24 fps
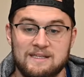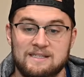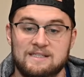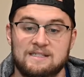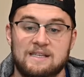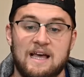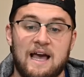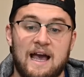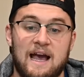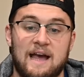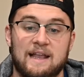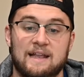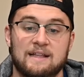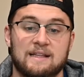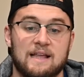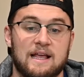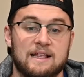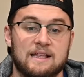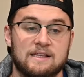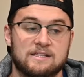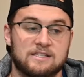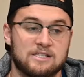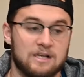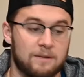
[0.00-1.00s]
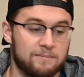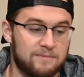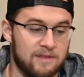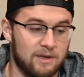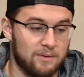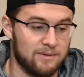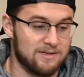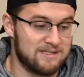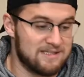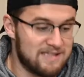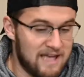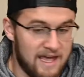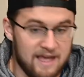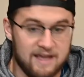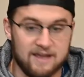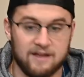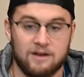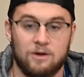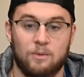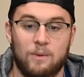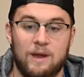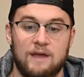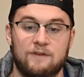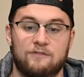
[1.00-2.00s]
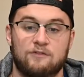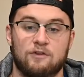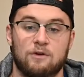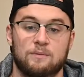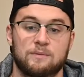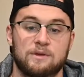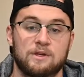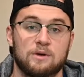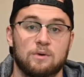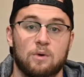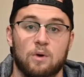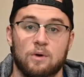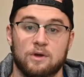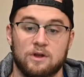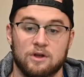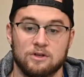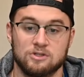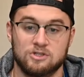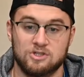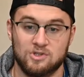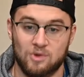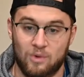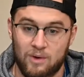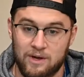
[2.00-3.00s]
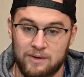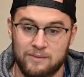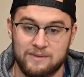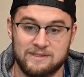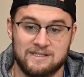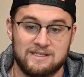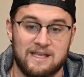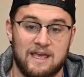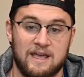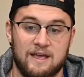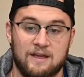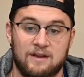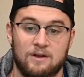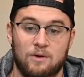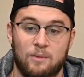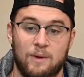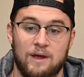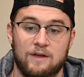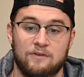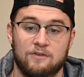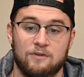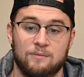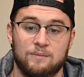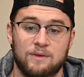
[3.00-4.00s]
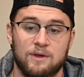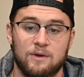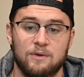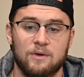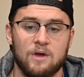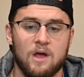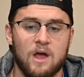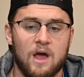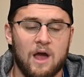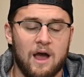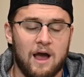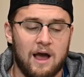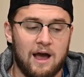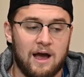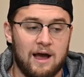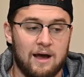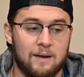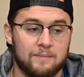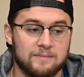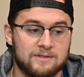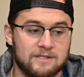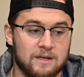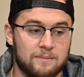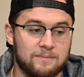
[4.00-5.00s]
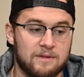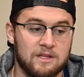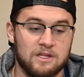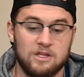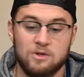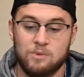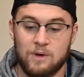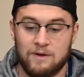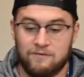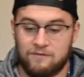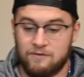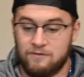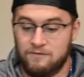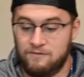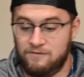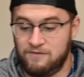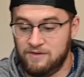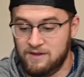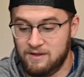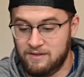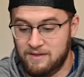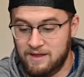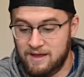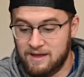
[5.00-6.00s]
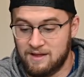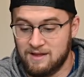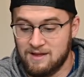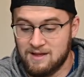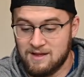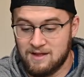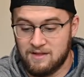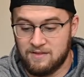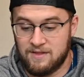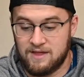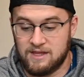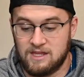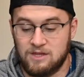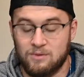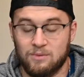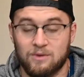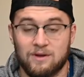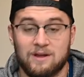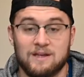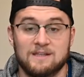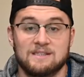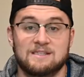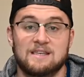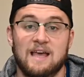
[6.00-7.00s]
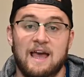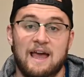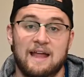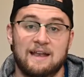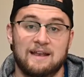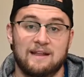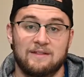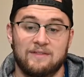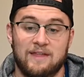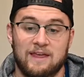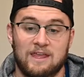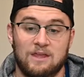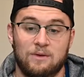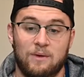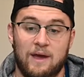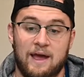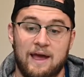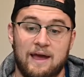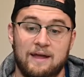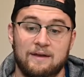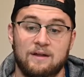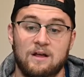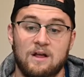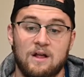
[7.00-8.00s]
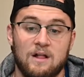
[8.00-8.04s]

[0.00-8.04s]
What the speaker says: sad, and something was taken away from you, or your joy was taken away from you. Something, you went from feeling like you were content and like you had